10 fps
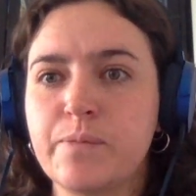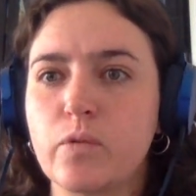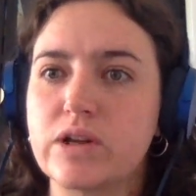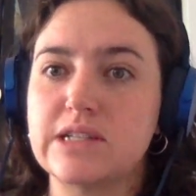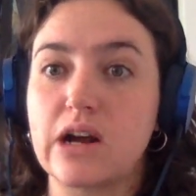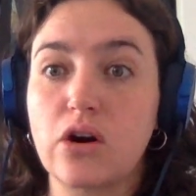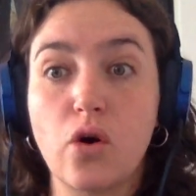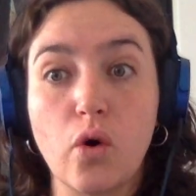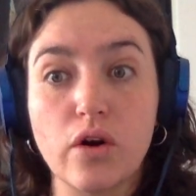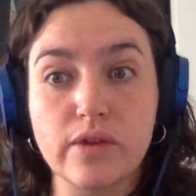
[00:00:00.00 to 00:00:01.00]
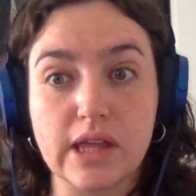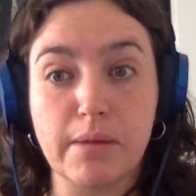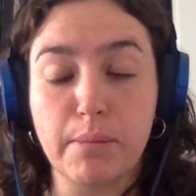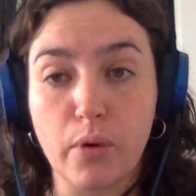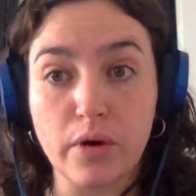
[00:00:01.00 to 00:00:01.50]
what is at core really
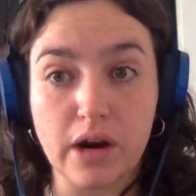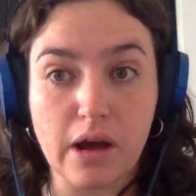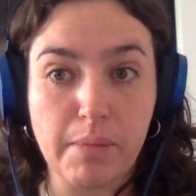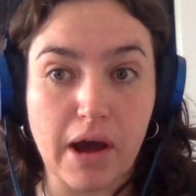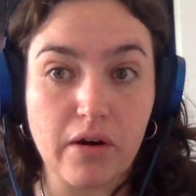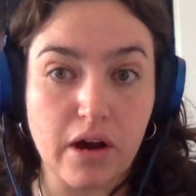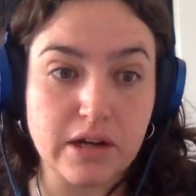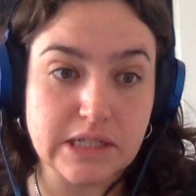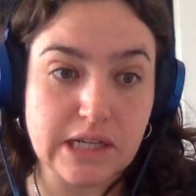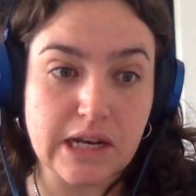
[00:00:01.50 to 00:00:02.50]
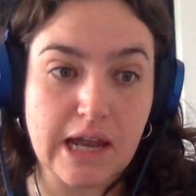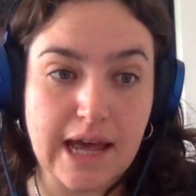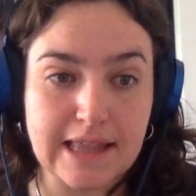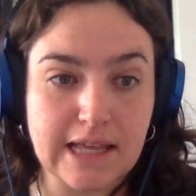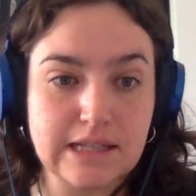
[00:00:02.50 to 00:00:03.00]
important about Kantian
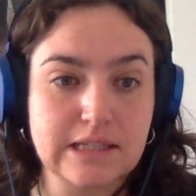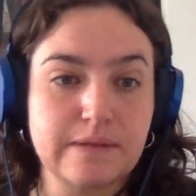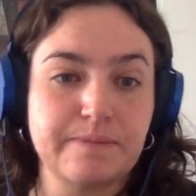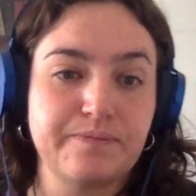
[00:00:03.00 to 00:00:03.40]
ethics.